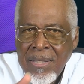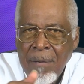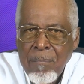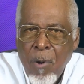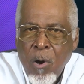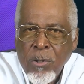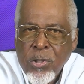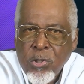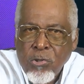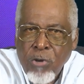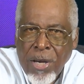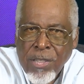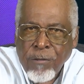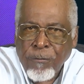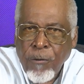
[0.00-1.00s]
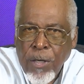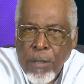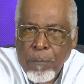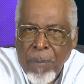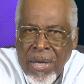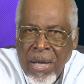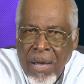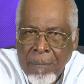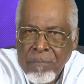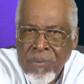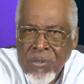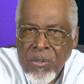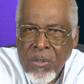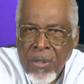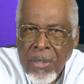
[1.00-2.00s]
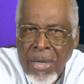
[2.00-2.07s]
more stressful it becomes.